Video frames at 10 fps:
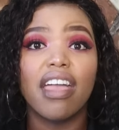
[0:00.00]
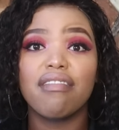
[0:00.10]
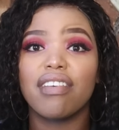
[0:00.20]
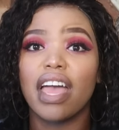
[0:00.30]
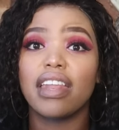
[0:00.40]

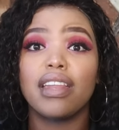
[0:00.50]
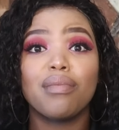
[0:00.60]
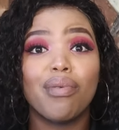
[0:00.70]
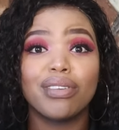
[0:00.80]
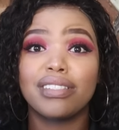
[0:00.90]
ever at
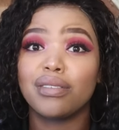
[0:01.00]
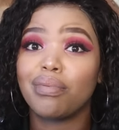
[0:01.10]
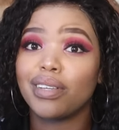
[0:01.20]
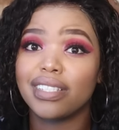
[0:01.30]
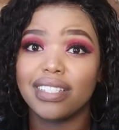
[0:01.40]
any point
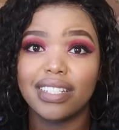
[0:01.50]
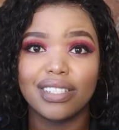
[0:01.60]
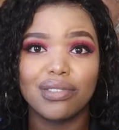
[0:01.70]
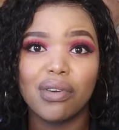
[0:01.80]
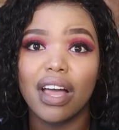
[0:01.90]
deposited
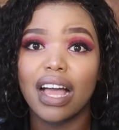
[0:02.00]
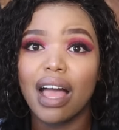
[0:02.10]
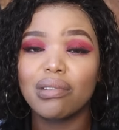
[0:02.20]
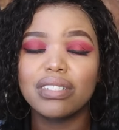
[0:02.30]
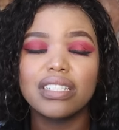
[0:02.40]
into her
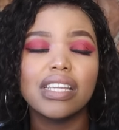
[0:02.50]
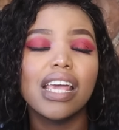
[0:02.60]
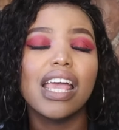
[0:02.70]
account.